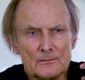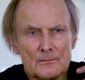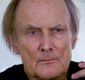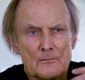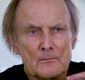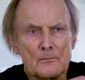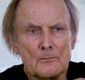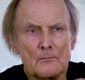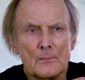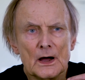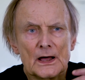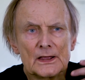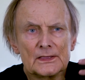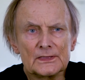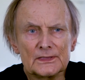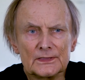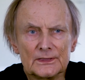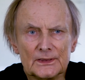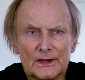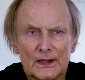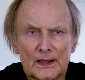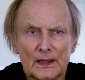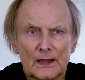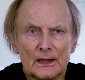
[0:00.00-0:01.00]

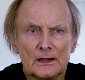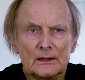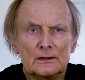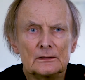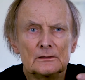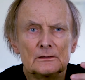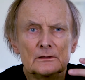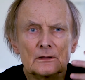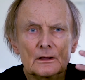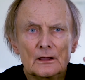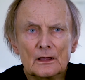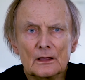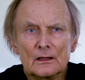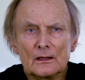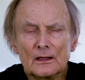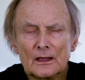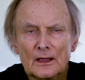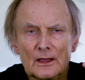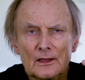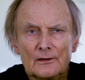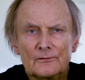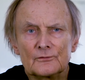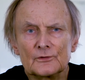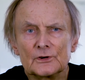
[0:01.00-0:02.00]
mundane,
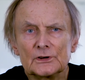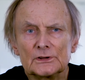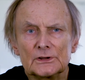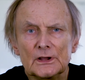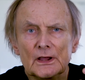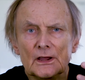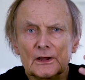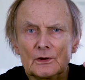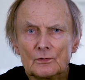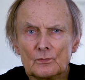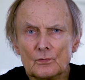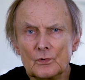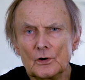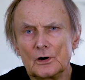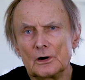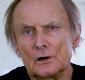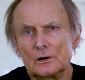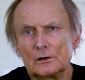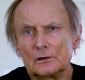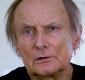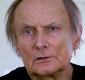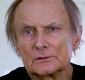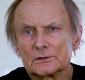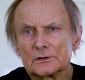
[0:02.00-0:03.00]
everyday
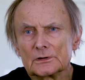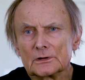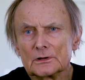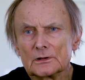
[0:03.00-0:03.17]
world